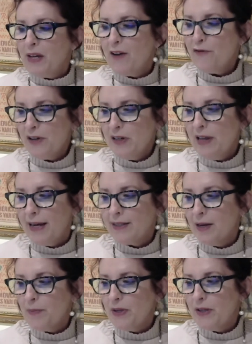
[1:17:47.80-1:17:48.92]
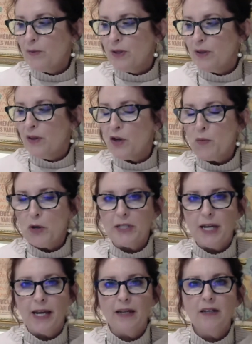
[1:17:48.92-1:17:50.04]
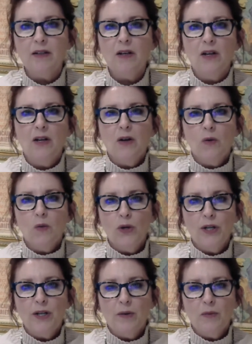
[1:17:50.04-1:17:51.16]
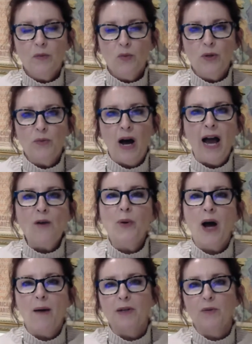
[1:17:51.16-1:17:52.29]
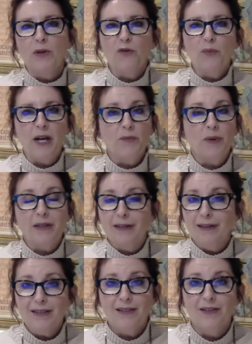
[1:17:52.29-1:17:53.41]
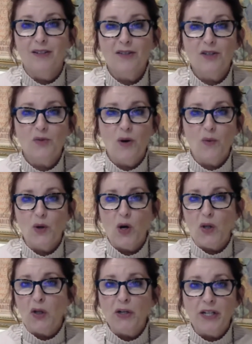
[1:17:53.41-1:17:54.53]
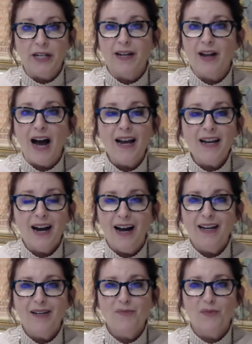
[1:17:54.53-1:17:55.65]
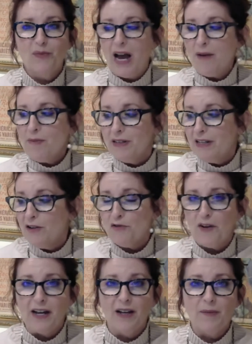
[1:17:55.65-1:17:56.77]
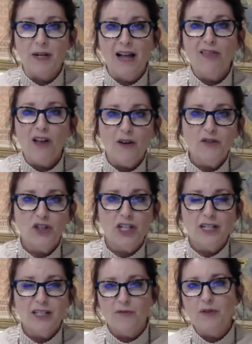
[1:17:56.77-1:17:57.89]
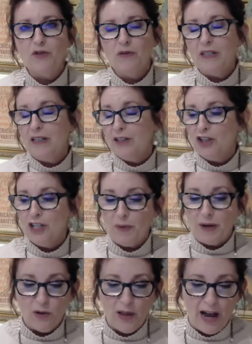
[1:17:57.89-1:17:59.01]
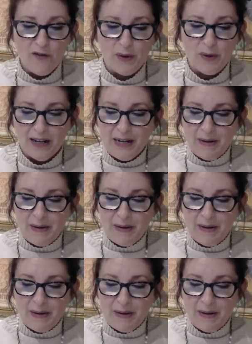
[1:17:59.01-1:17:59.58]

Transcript: I feel like something with a little more tannin would would I probably would have picked. But listen, this is what we're all learning. And I I I'm a neophyte. I mean, I love cheese. I've been eating cheese my whole life, but